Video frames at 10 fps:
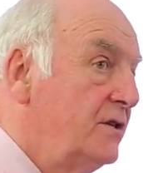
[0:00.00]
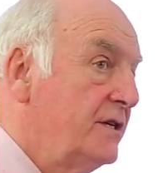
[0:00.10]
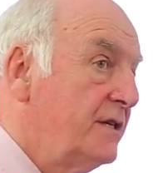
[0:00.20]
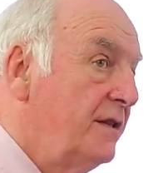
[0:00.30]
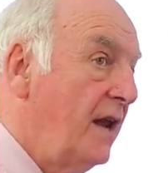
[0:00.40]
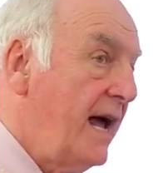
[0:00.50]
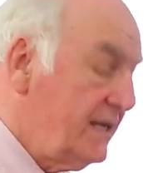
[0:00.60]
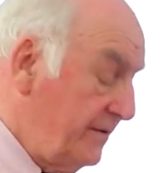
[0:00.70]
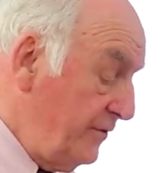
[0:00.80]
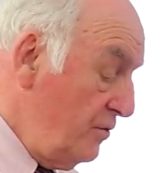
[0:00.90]
just in the
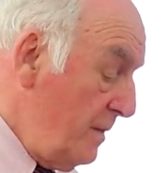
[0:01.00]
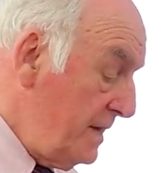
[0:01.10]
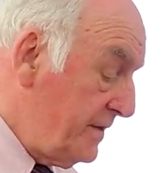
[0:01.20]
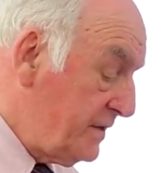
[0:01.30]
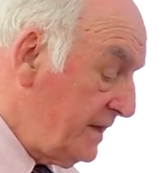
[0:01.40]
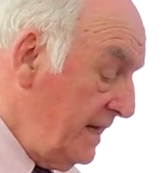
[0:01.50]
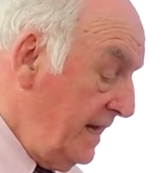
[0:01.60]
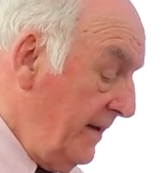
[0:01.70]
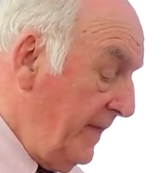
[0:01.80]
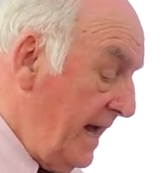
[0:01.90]
last few months.
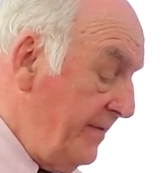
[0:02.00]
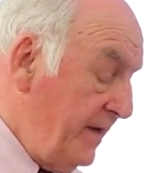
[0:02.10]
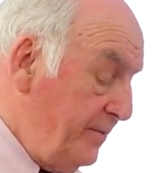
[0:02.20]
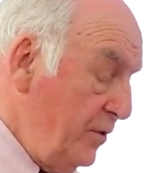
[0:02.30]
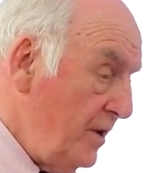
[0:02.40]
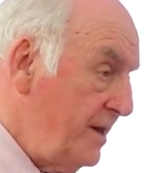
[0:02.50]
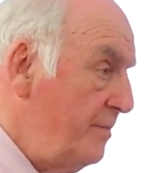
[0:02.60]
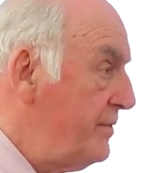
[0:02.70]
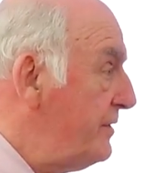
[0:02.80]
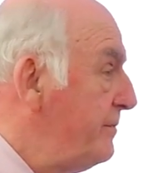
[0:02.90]
And they put a
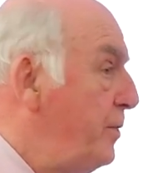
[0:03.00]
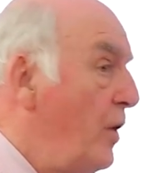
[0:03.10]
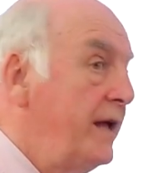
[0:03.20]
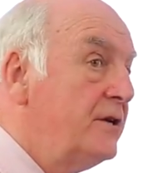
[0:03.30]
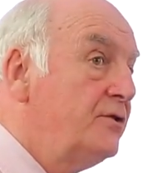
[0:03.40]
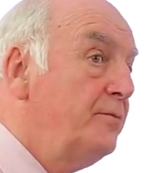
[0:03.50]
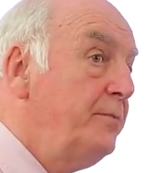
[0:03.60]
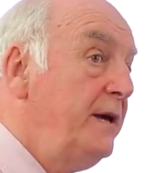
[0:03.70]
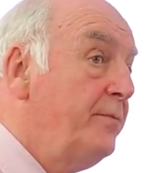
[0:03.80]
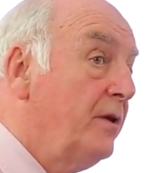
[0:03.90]
number of points to
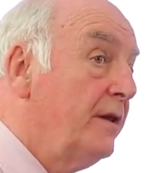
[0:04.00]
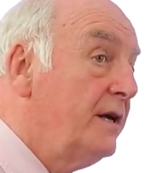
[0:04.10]
people.